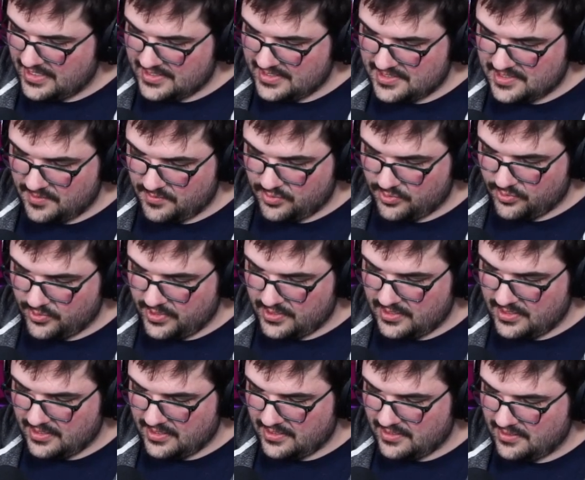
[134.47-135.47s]
At some
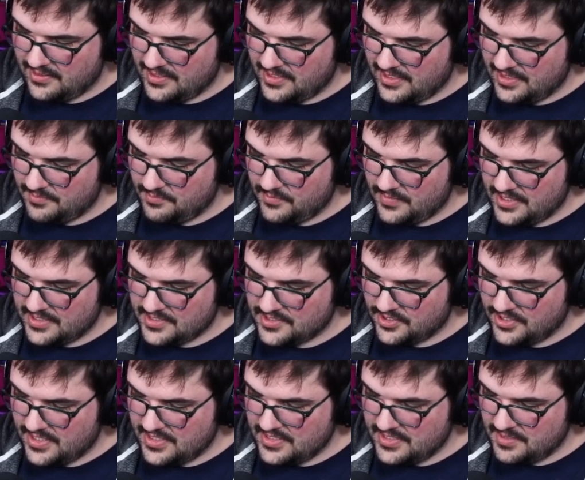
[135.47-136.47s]
point. And it's a
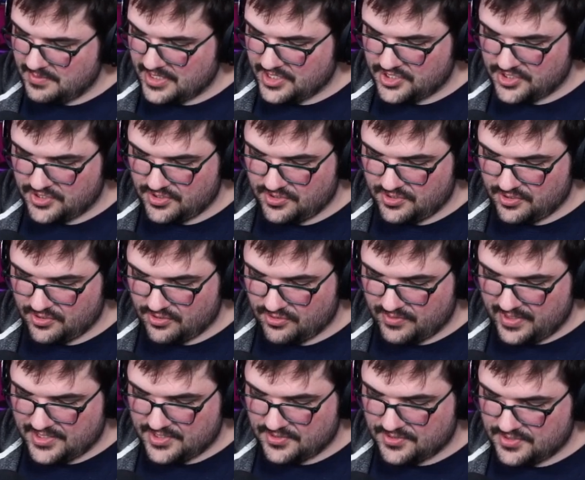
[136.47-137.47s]
good idea to make sure your
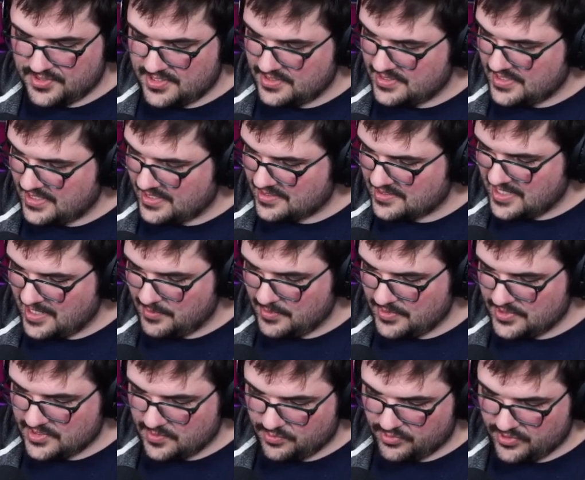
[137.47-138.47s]
eraser is the exact same
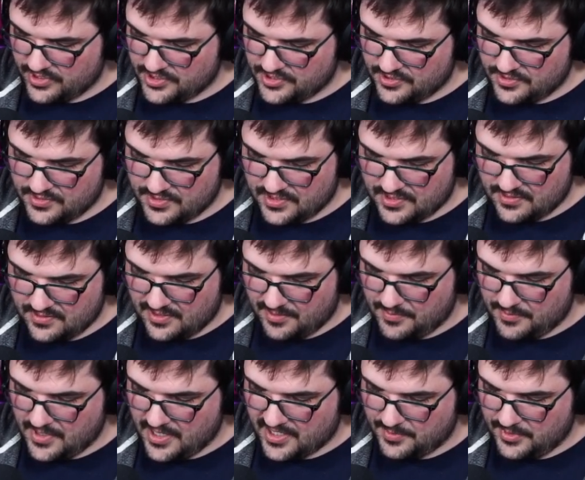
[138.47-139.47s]
as the brush you're using.
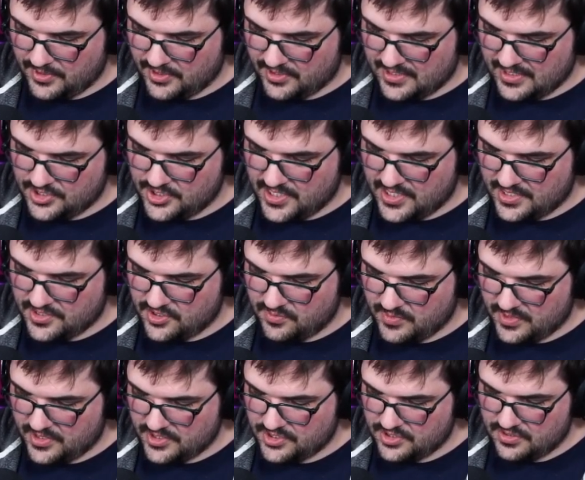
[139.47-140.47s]
I'm not gonna be looking at chat too
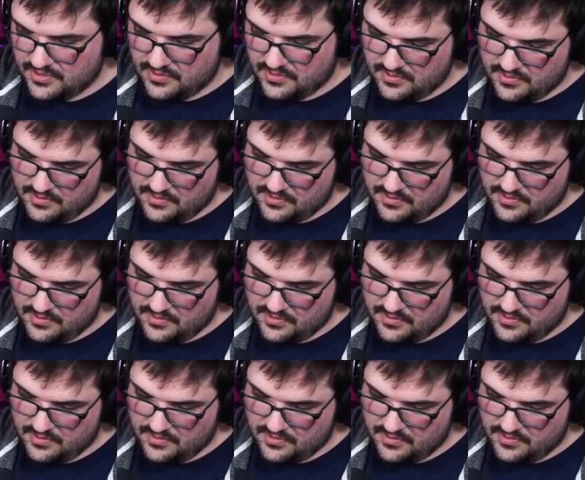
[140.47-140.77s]
much.